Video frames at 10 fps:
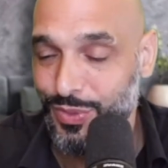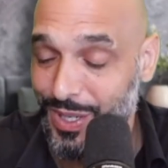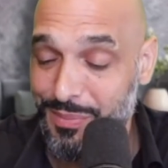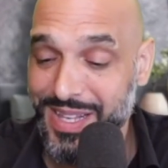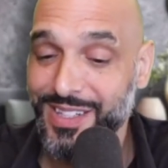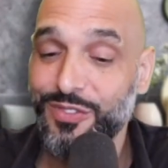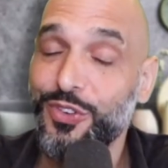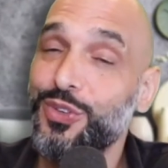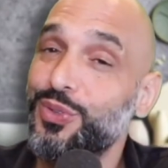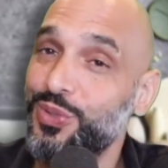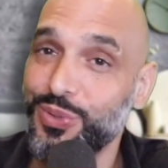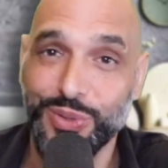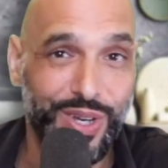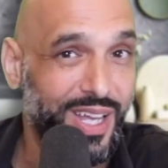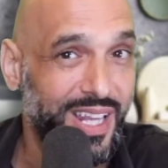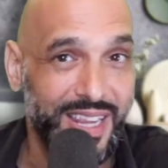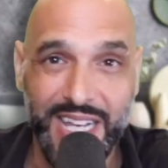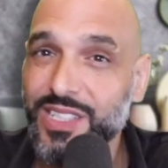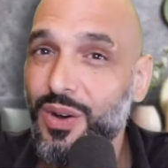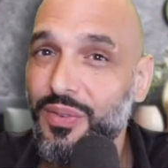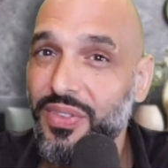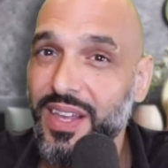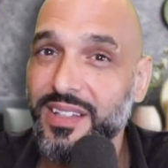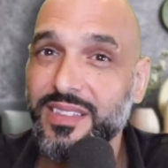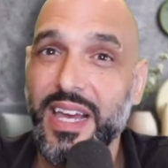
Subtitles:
Recommended for you to let go of things